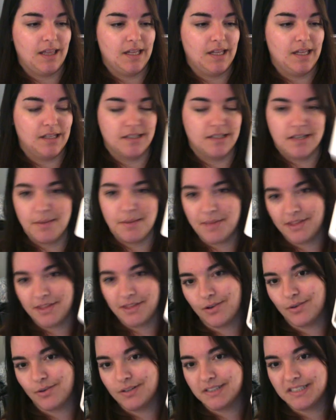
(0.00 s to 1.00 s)

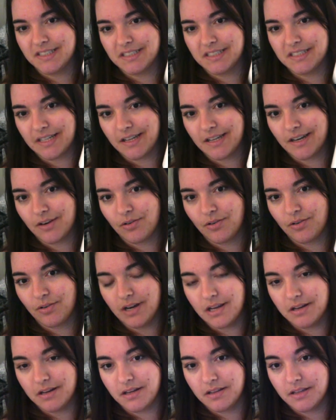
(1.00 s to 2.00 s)
Dimethicone is the second
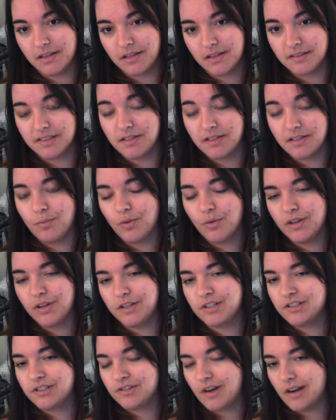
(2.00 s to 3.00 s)
ingredient on this. So I'm really
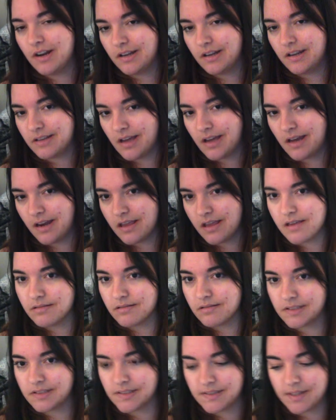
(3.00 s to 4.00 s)
just trying to kind of
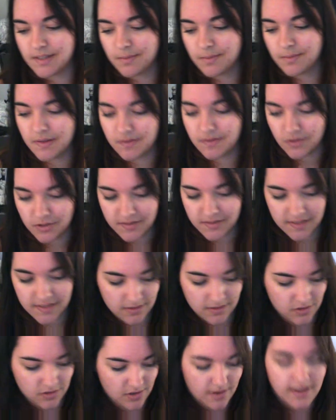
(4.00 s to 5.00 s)
use this up and just
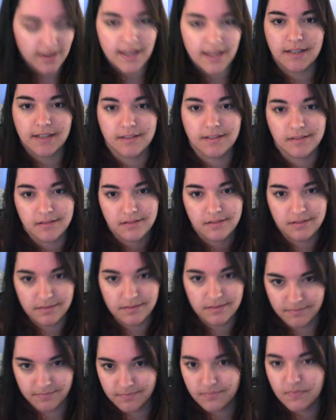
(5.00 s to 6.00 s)
chuck it and
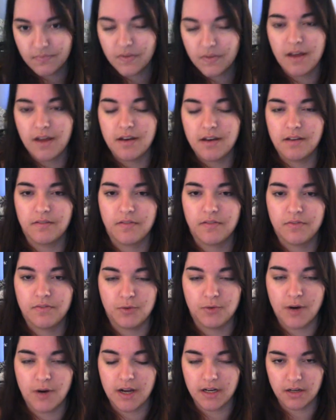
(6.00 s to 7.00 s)
kind of
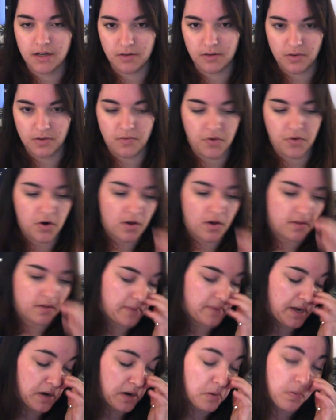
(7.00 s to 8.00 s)
trying to do an overhaul of my
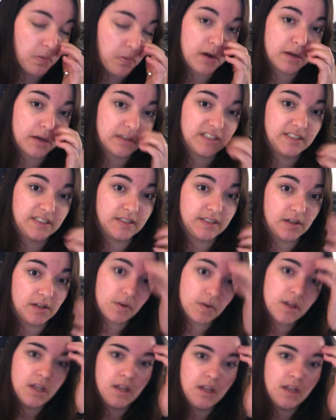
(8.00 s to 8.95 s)
hair products. So